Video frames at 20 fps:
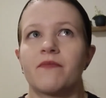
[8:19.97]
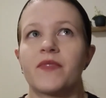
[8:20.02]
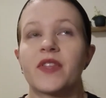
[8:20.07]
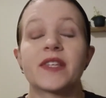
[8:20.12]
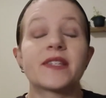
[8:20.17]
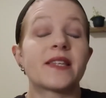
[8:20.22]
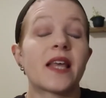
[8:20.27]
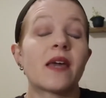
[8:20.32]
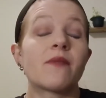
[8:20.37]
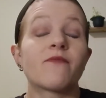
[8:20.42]

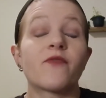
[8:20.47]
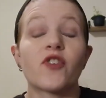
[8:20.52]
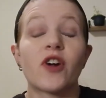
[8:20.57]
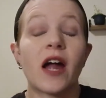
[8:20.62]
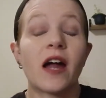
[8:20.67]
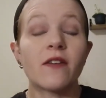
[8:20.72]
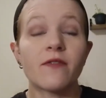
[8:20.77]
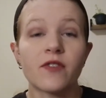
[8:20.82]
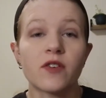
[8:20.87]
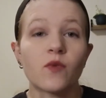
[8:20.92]
the same
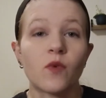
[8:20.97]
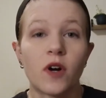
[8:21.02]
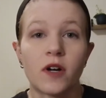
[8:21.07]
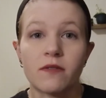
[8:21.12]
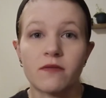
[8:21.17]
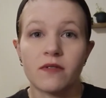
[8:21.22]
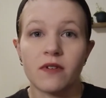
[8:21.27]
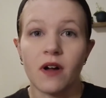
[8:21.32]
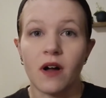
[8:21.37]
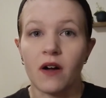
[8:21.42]
for
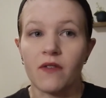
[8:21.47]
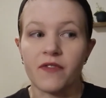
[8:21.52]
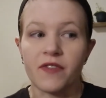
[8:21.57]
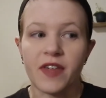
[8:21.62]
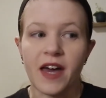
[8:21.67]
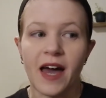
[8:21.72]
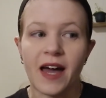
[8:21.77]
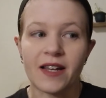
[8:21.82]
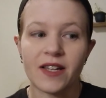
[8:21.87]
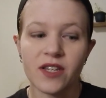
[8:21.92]
everyone of
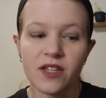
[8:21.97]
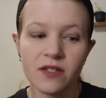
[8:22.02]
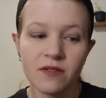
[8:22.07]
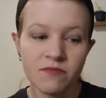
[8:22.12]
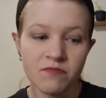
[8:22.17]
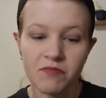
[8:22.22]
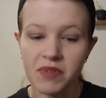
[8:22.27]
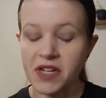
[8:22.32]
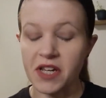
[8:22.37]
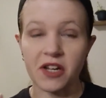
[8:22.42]
that
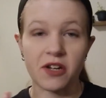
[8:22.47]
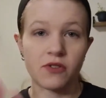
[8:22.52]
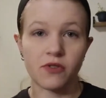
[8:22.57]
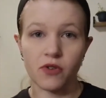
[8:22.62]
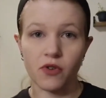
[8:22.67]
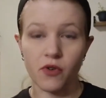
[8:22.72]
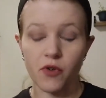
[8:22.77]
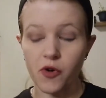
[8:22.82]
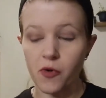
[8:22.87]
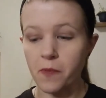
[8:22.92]

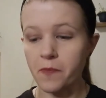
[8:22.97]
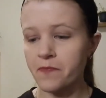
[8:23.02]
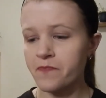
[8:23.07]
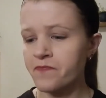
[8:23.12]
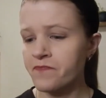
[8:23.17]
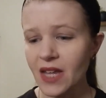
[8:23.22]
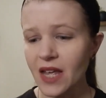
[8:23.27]
particular group.